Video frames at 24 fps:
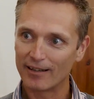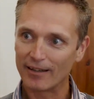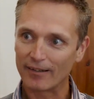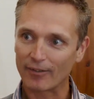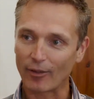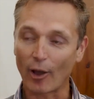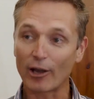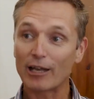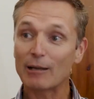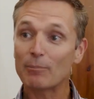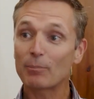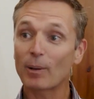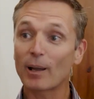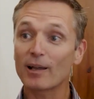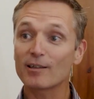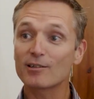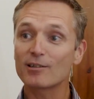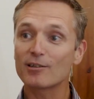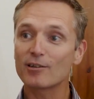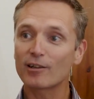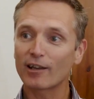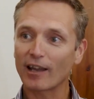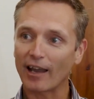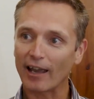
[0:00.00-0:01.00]
The only
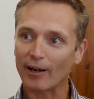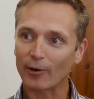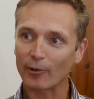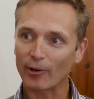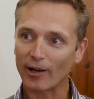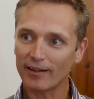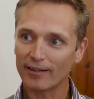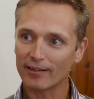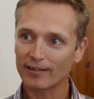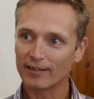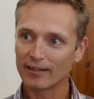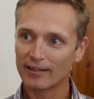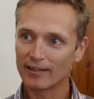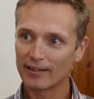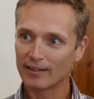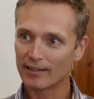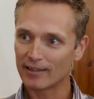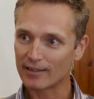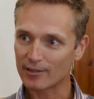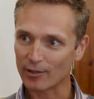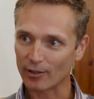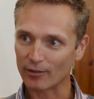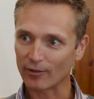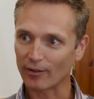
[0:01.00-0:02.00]
place you can run
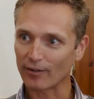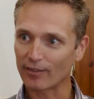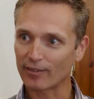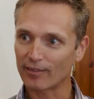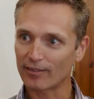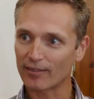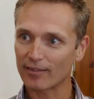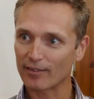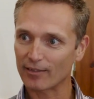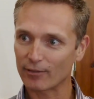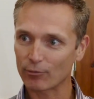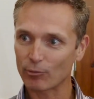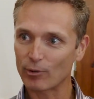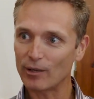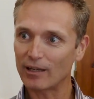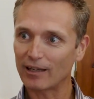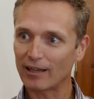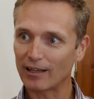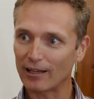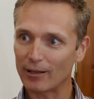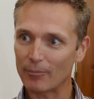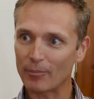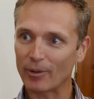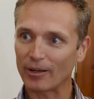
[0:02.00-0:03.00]
is on the th- three
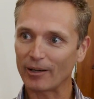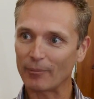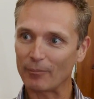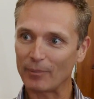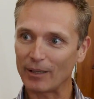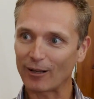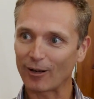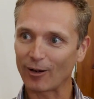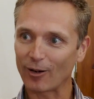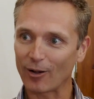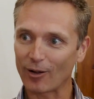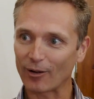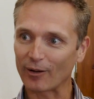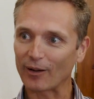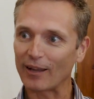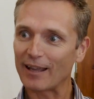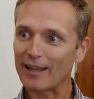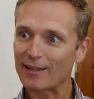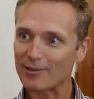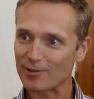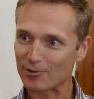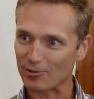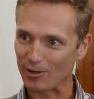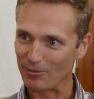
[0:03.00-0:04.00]
kilometer long
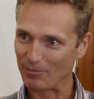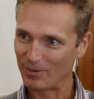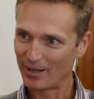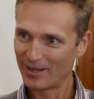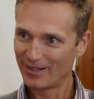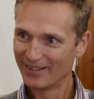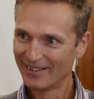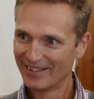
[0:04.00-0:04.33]
airstrip.